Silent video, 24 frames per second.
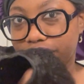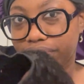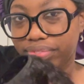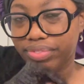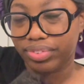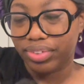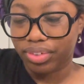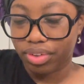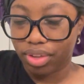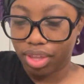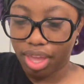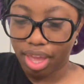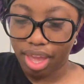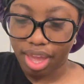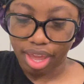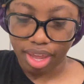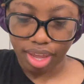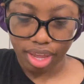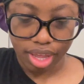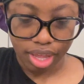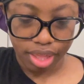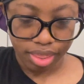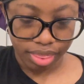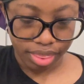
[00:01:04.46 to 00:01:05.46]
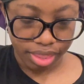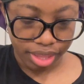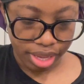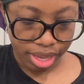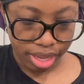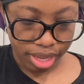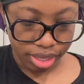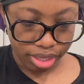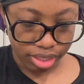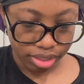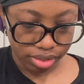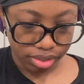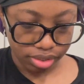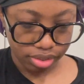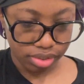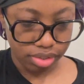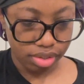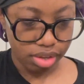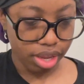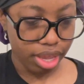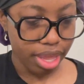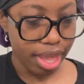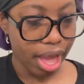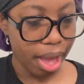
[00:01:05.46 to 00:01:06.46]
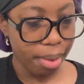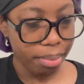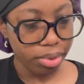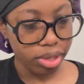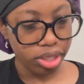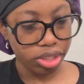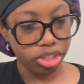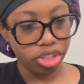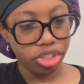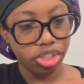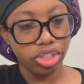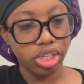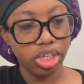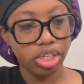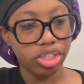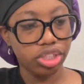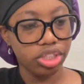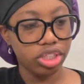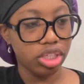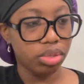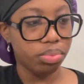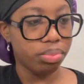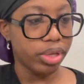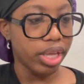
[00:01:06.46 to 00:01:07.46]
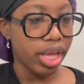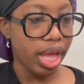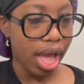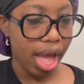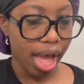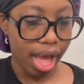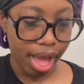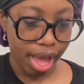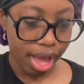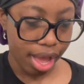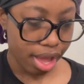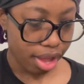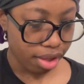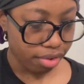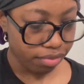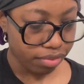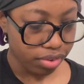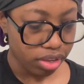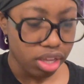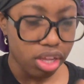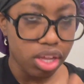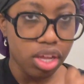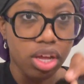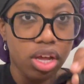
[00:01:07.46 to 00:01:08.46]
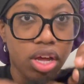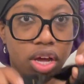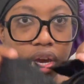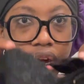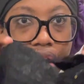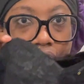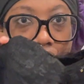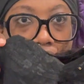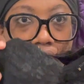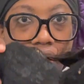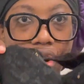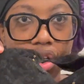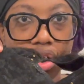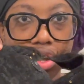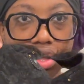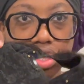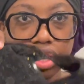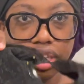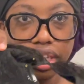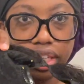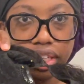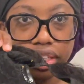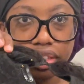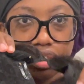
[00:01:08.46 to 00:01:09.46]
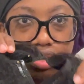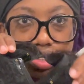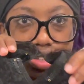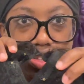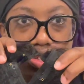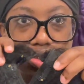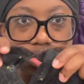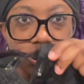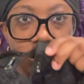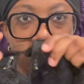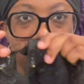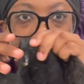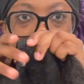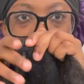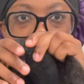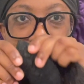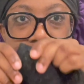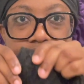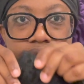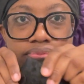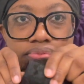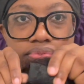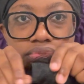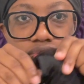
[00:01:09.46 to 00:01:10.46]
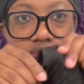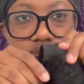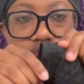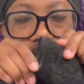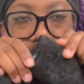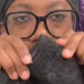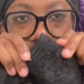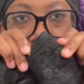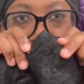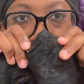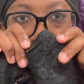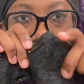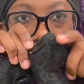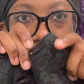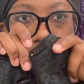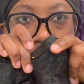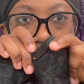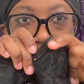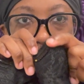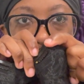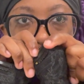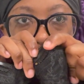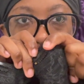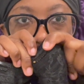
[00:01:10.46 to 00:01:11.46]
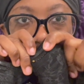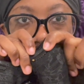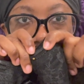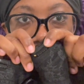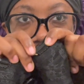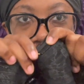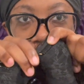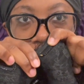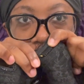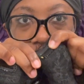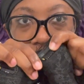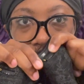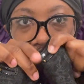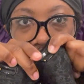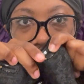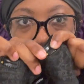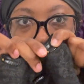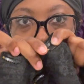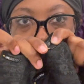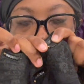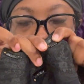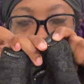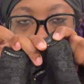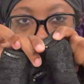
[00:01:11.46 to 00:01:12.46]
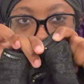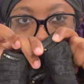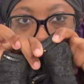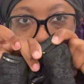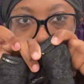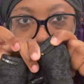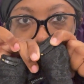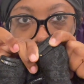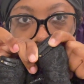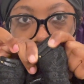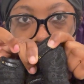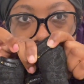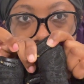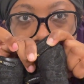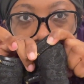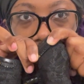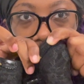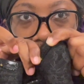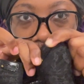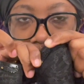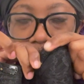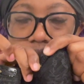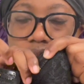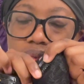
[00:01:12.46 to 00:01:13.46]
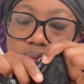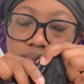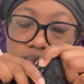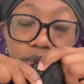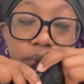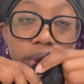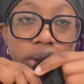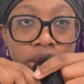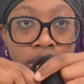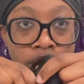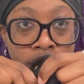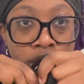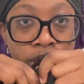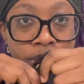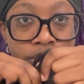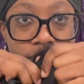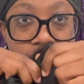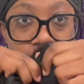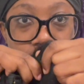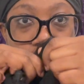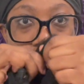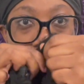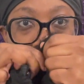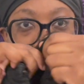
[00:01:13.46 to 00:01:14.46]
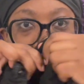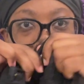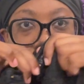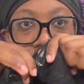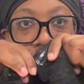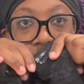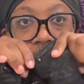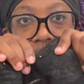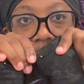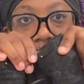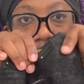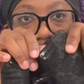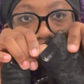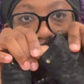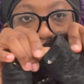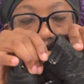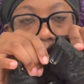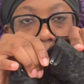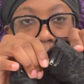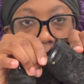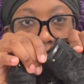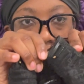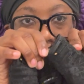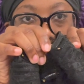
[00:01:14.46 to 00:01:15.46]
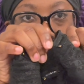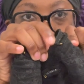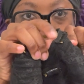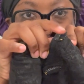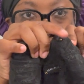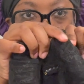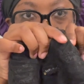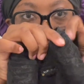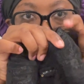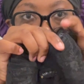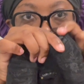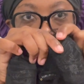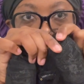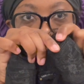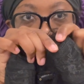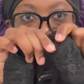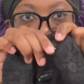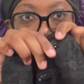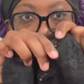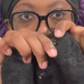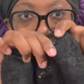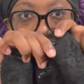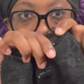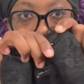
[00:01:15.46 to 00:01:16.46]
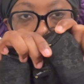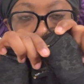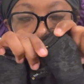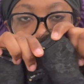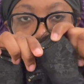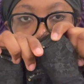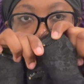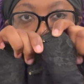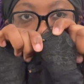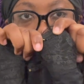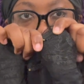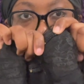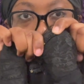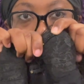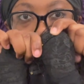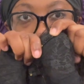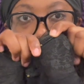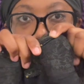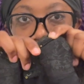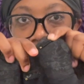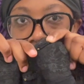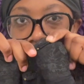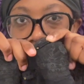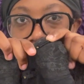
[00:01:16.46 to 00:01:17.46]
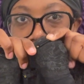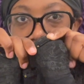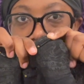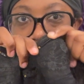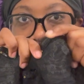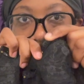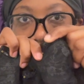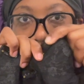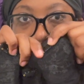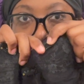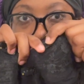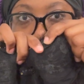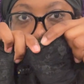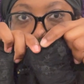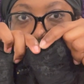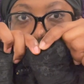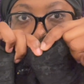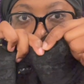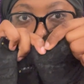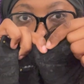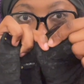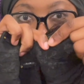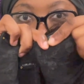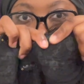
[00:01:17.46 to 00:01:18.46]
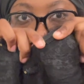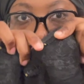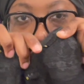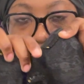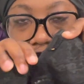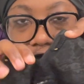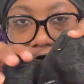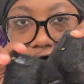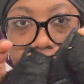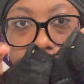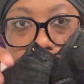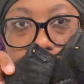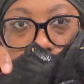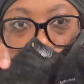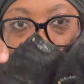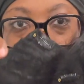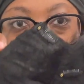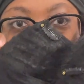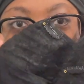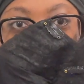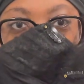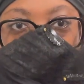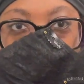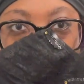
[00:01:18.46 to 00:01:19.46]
Okay, and then this is the cap construction. We have all these little clip-in combs, kind of like when you wear clip-ins. If you ever worn clip-ins before, you have these combs that snap in and out.